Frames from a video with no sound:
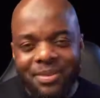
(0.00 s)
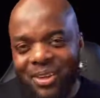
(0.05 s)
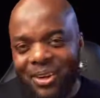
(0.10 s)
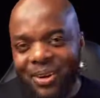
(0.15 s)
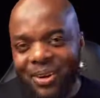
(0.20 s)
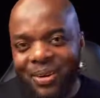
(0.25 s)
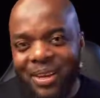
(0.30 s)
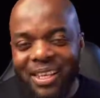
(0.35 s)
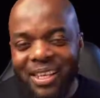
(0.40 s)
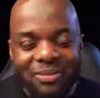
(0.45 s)

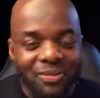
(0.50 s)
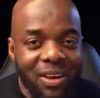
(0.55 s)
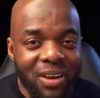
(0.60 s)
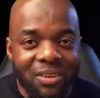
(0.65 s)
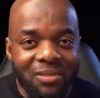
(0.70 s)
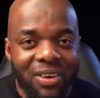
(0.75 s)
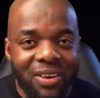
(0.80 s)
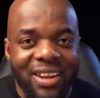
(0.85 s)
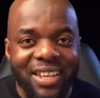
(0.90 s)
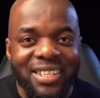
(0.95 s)
So it's
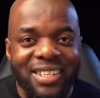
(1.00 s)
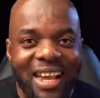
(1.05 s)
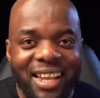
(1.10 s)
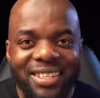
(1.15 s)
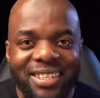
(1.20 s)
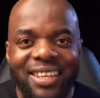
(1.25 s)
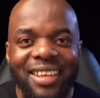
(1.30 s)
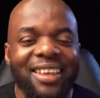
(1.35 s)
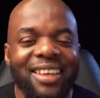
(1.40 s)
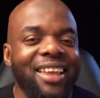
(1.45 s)
very, very
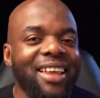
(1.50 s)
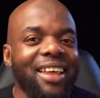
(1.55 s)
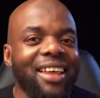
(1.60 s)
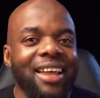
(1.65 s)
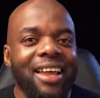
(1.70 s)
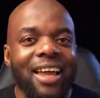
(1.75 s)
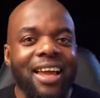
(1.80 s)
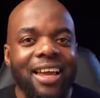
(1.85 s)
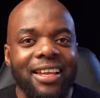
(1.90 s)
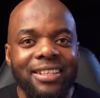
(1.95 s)
exciting,
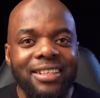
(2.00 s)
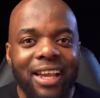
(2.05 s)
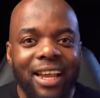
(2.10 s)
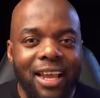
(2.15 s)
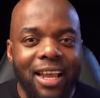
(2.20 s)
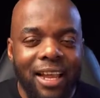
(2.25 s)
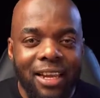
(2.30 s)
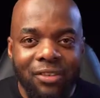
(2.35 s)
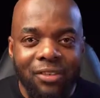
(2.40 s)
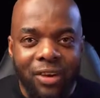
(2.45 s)
and I
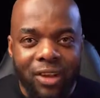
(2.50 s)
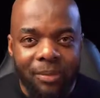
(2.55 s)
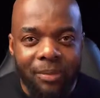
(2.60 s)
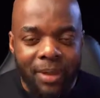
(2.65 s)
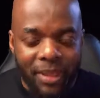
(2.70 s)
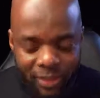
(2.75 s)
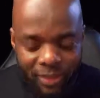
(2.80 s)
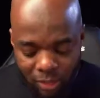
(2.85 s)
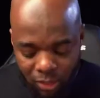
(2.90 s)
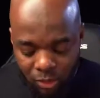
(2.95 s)
highly
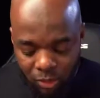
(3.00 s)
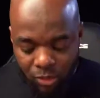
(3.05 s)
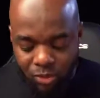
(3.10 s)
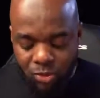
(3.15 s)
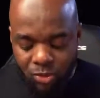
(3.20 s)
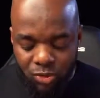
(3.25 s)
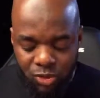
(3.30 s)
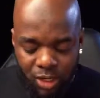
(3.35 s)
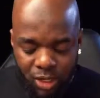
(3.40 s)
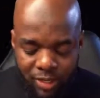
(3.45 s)
recommend that you
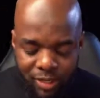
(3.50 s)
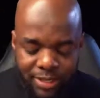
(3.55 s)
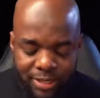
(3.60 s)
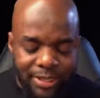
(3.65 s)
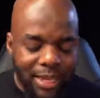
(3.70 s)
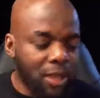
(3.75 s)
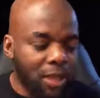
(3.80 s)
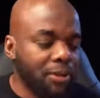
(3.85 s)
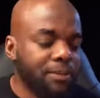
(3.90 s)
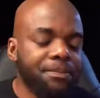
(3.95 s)
also check
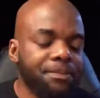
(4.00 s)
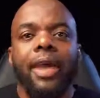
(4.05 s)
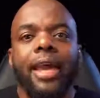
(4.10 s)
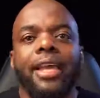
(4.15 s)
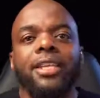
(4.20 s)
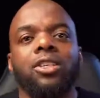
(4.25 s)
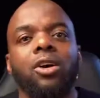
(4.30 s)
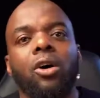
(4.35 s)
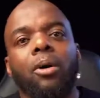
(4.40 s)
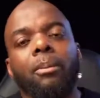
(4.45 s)
this out.
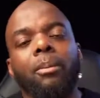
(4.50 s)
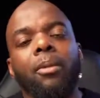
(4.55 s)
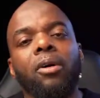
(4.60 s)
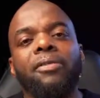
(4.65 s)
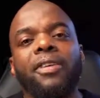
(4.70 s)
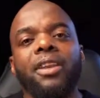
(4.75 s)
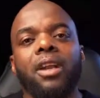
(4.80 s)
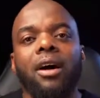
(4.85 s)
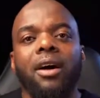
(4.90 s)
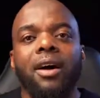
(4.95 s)
Okay, so
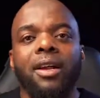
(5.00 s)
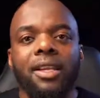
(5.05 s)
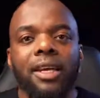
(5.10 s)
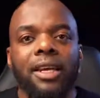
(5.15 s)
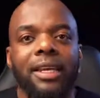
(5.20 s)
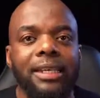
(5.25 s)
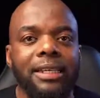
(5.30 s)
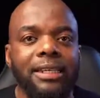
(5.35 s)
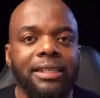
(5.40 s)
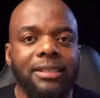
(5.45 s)
moving on.